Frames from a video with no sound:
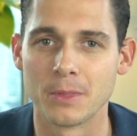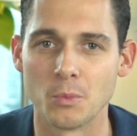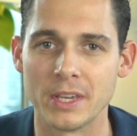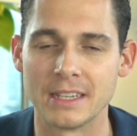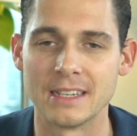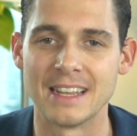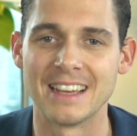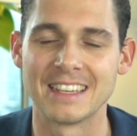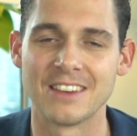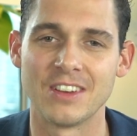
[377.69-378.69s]
we can
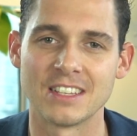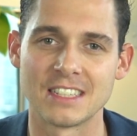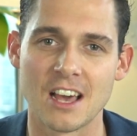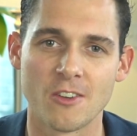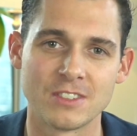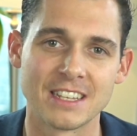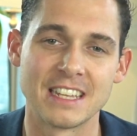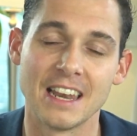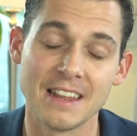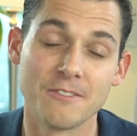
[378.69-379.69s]
give ourselves to
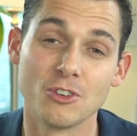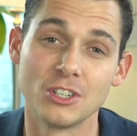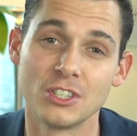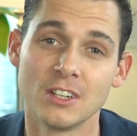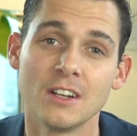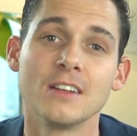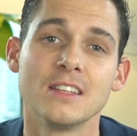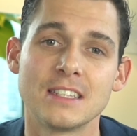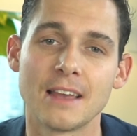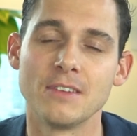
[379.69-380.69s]
leverage the
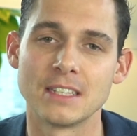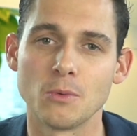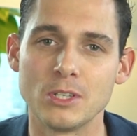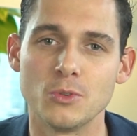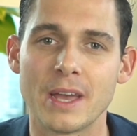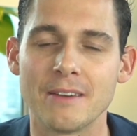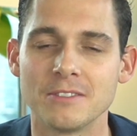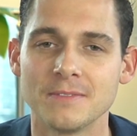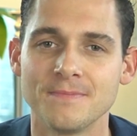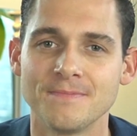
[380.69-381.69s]
savings that we do have.
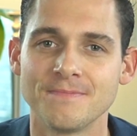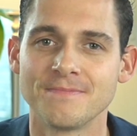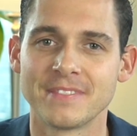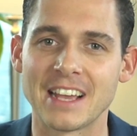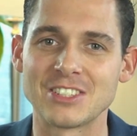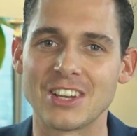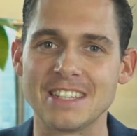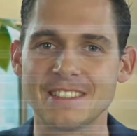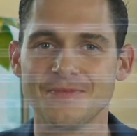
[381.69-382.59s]
Thanks, guys.